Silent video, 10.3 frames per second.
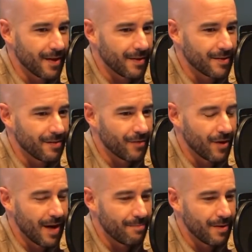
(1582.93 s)
It's if you're
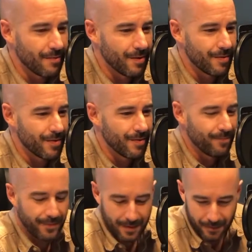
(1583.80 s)
happy with
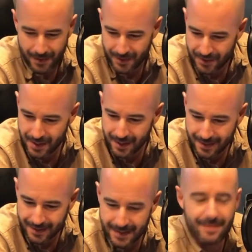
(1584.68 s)
what you see
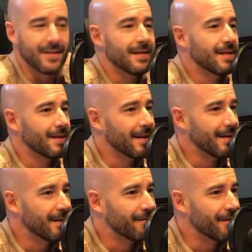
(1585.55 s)
on TV at night,
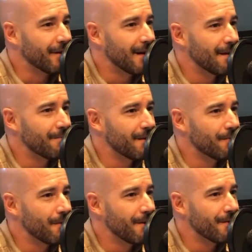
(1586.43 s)
if you're happy
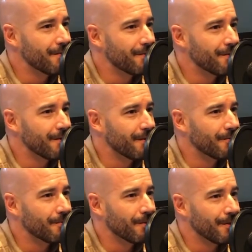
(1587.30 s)
with
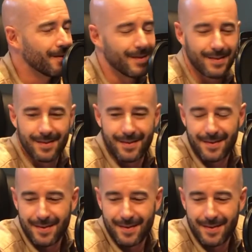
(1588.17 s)
what you